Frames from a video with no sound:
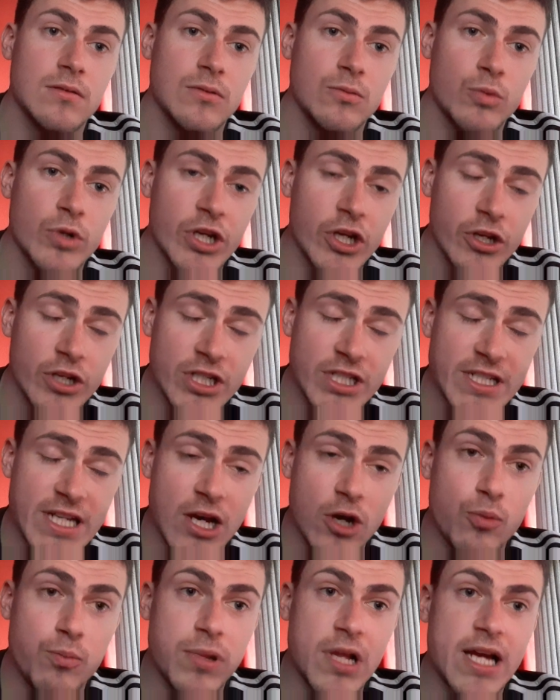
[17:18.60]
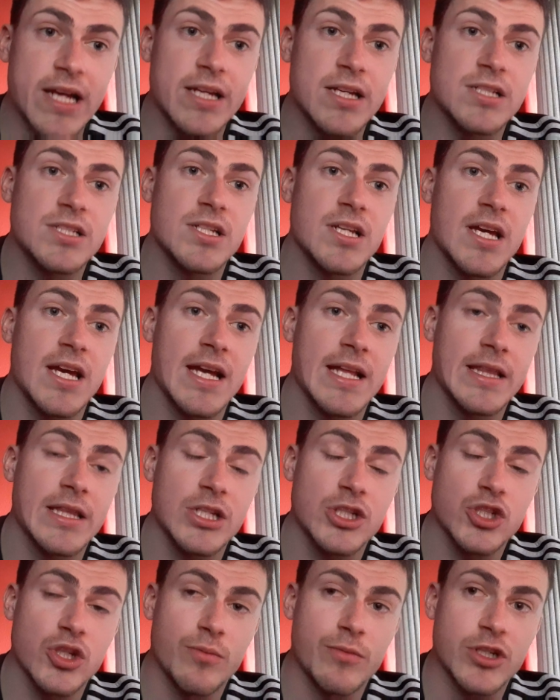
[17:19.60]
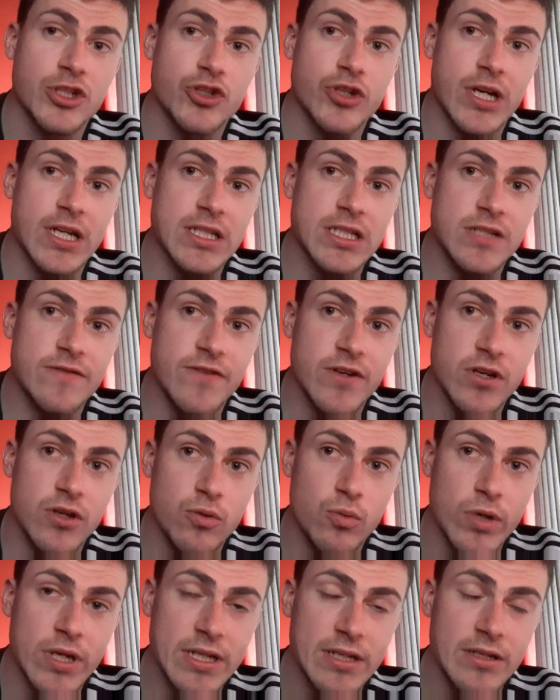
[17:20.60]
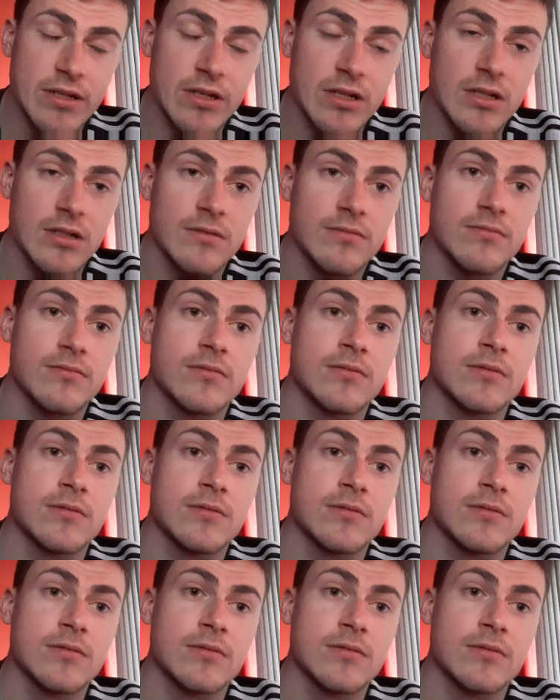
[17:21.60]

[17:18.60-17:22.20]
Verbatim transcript: we're going to sell players in the summer transfer window.